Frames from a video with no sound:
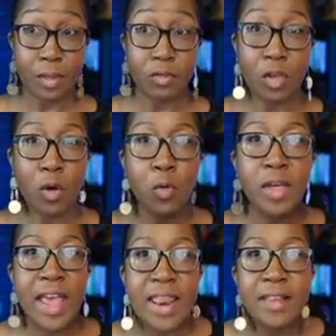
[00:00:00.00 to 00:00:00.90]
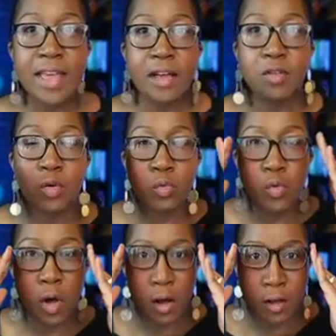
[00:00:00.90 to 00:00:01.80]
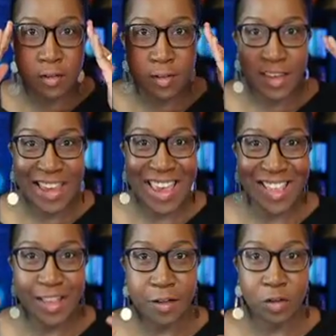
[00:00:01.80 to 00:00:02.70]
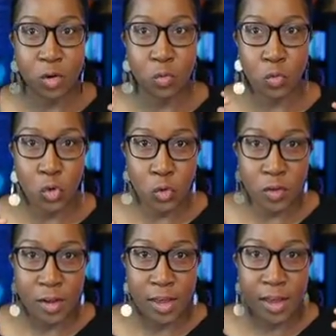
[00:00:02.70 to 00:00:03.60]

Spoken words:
So getting down to the root cause, getting down to the root